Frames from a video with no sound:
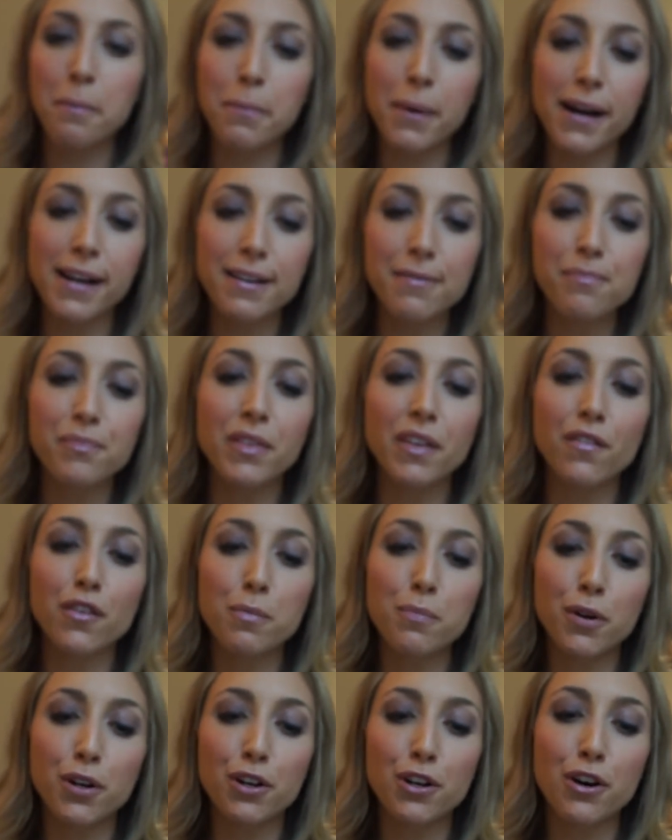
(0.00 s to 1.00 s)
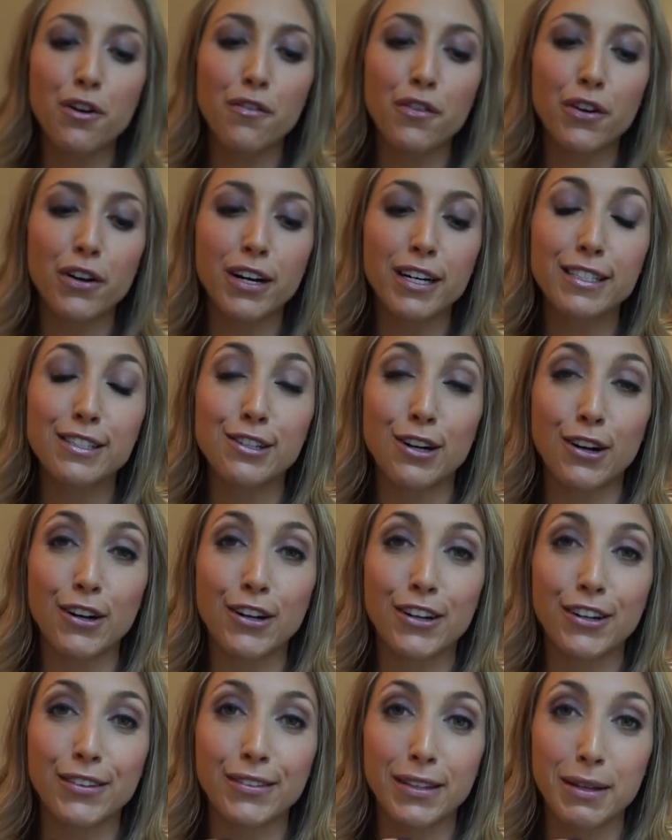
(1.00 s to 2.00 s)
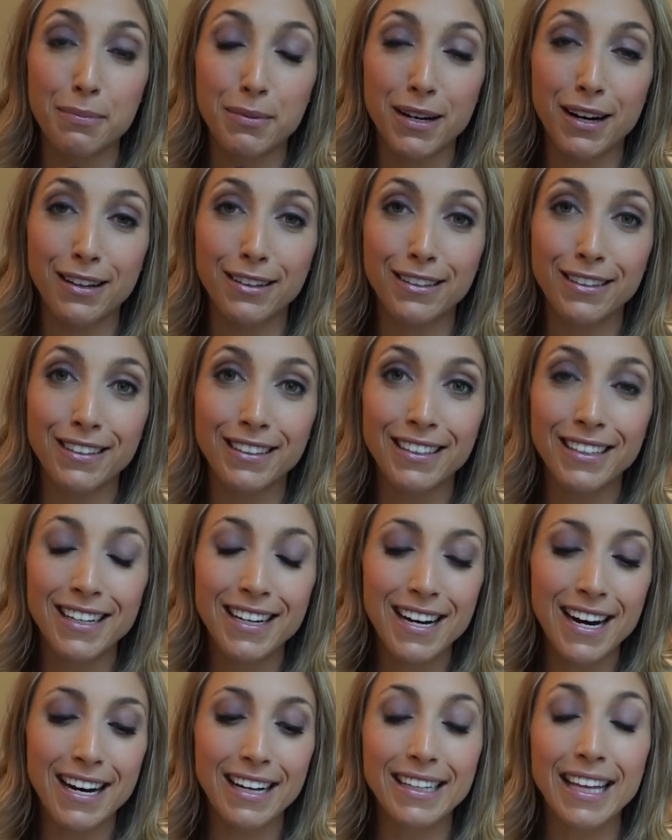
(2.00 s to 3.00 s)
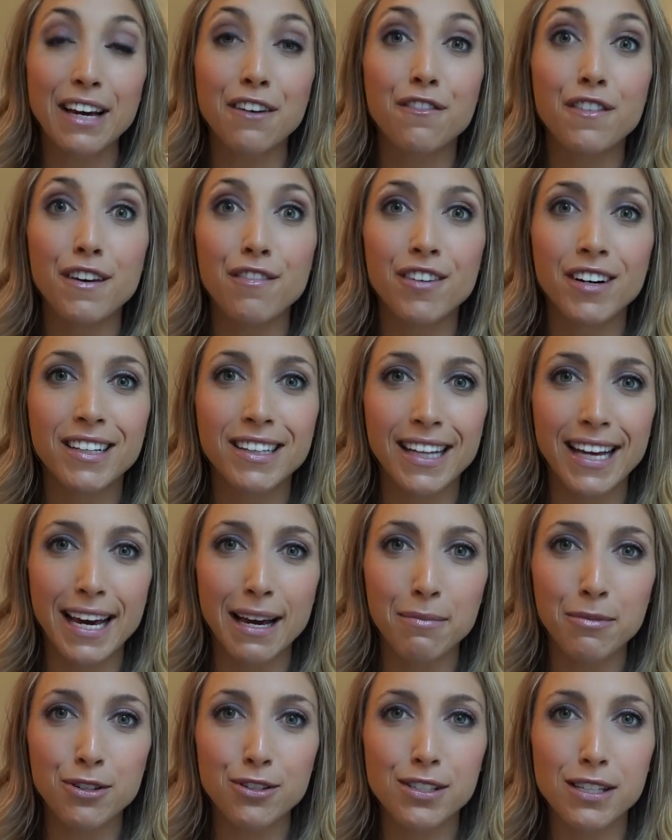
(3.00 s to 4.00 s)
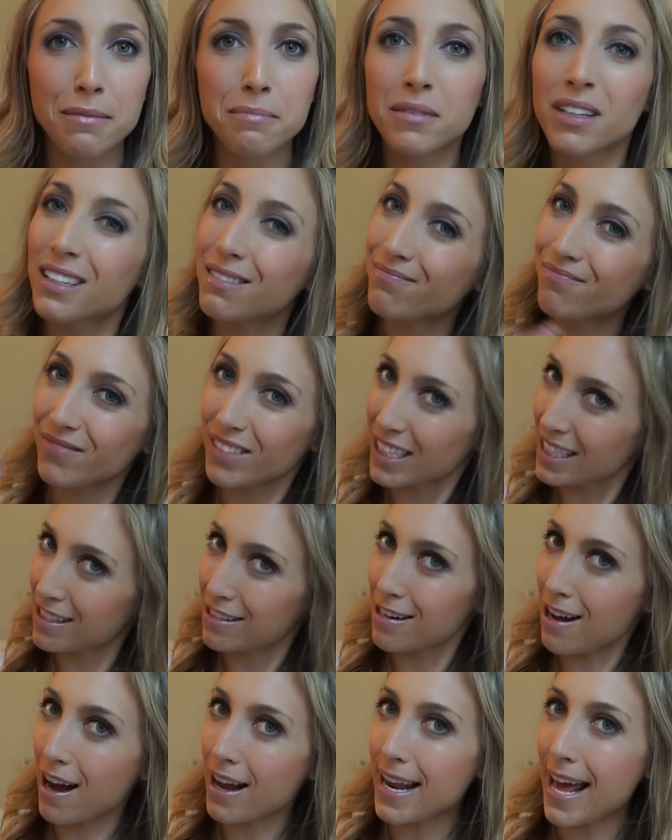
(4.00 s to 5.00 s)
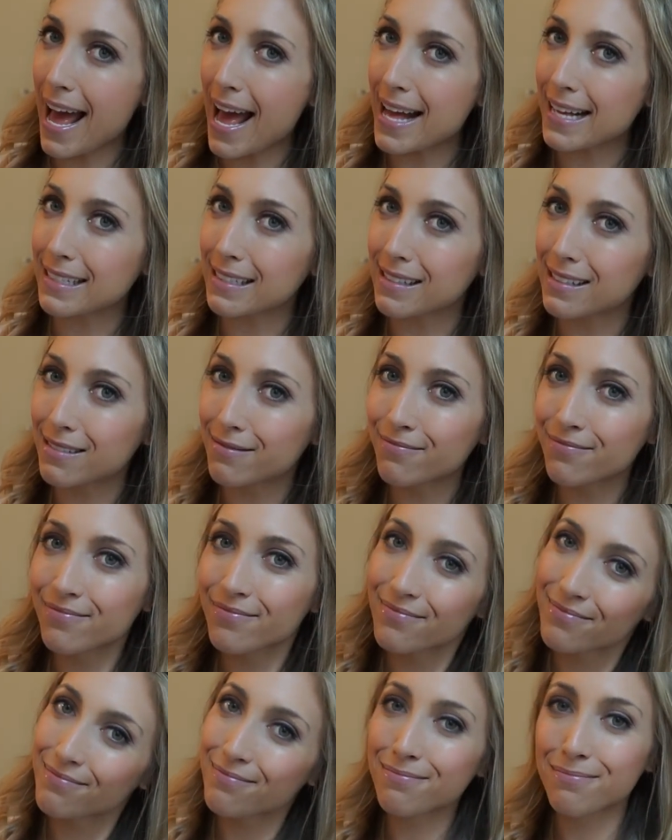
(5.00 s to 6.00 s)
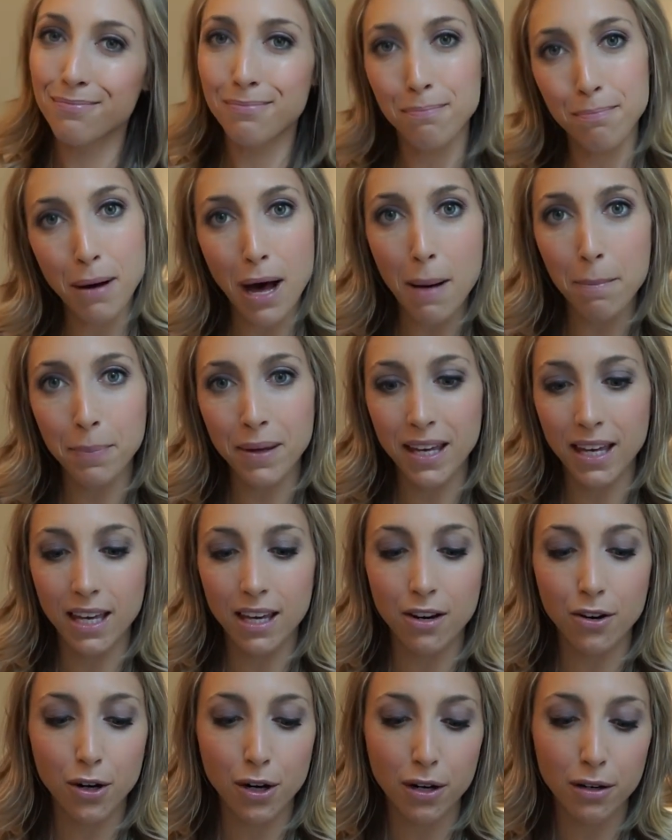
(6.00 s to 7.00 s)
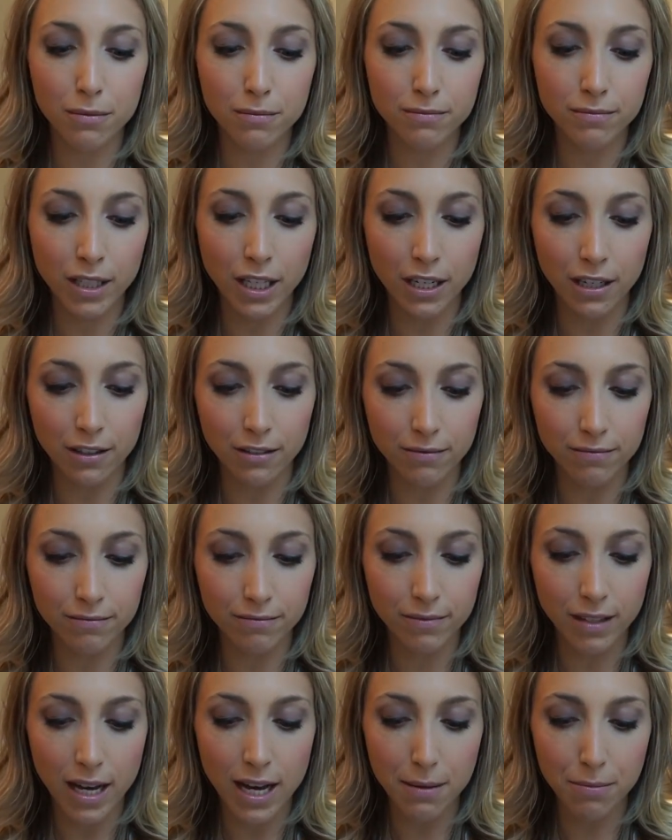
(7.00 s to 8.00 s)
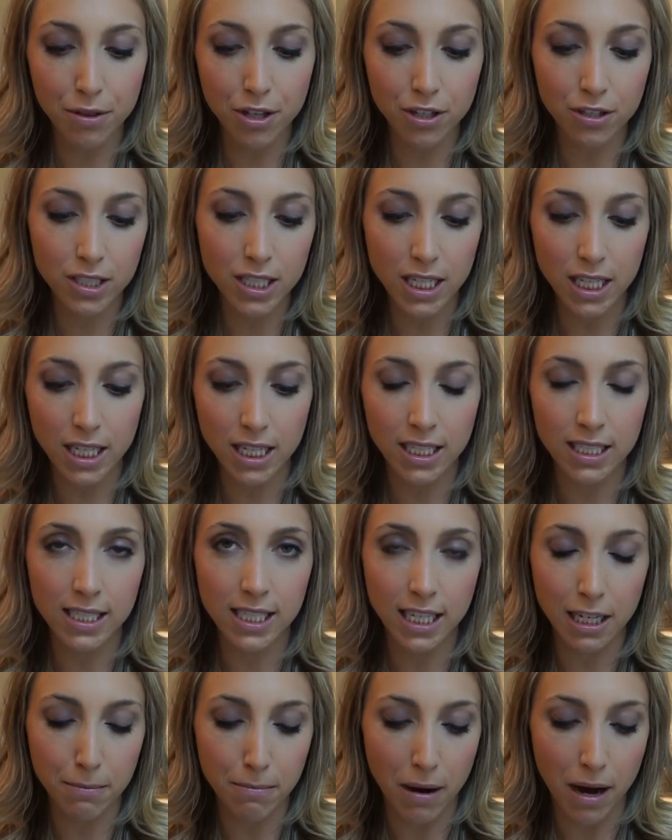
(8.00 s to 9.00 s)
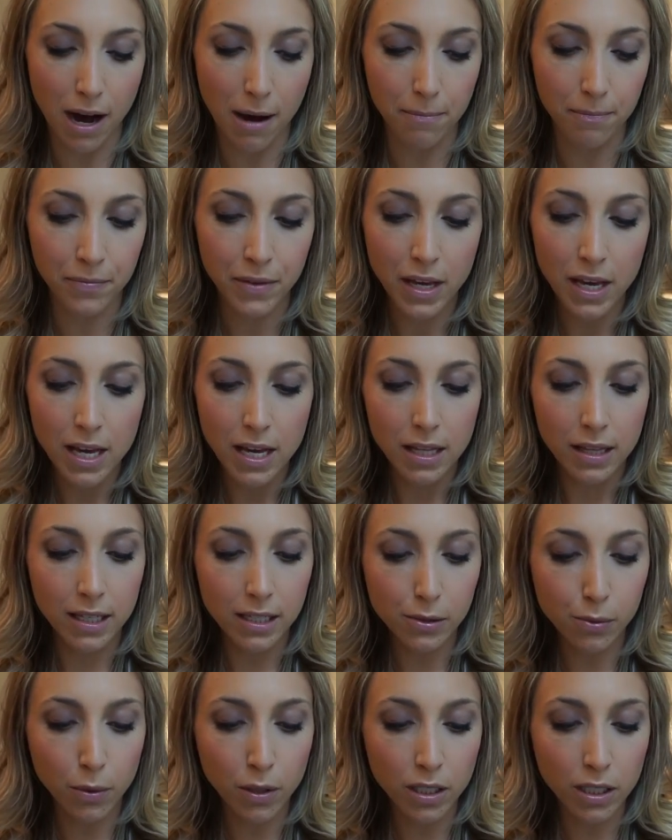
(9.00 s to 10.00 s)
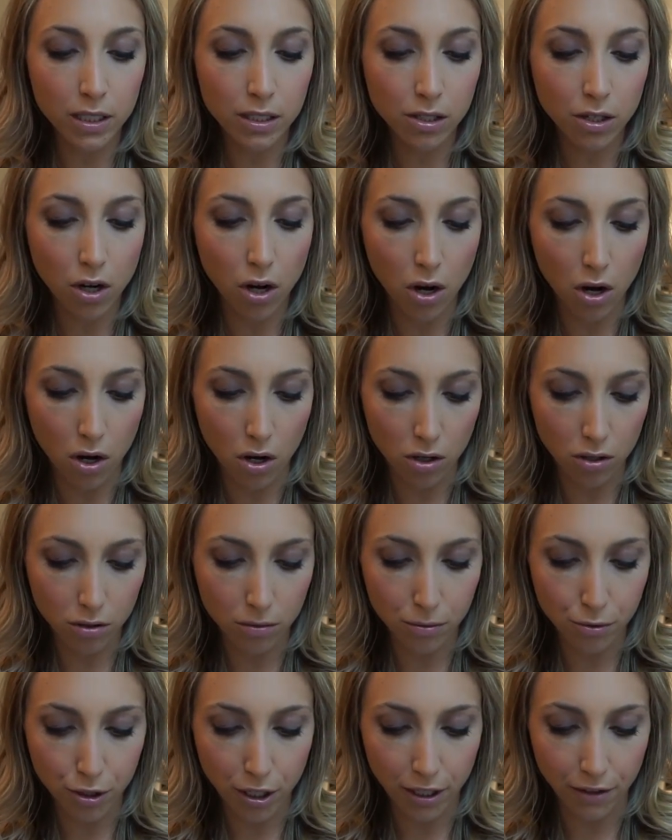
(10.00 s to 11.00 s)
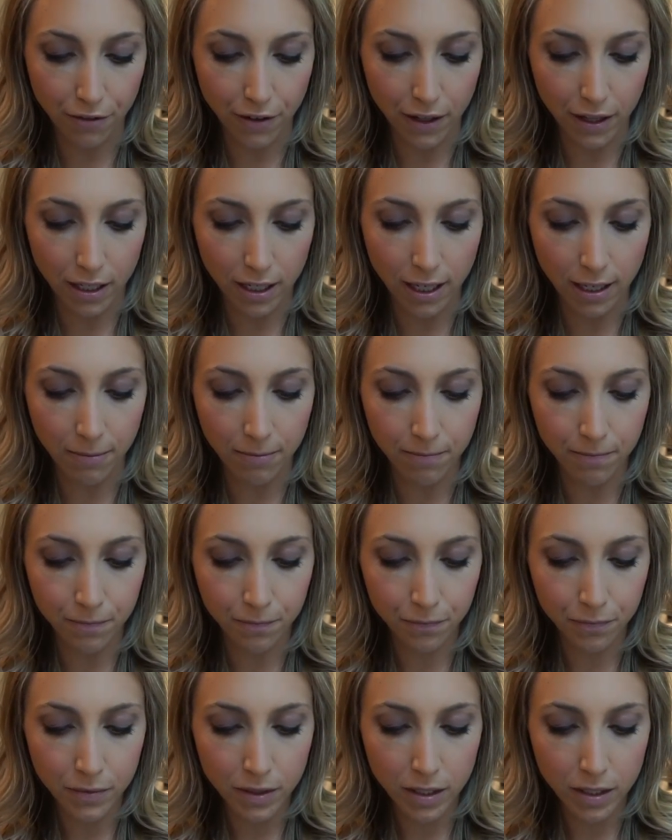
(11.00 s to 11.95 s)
But if you put it over a darker lip color, like Viva Glam or something, it's not as poppy or, you know, I'm 13, teen bop. This one is called, I'm trying to find the name,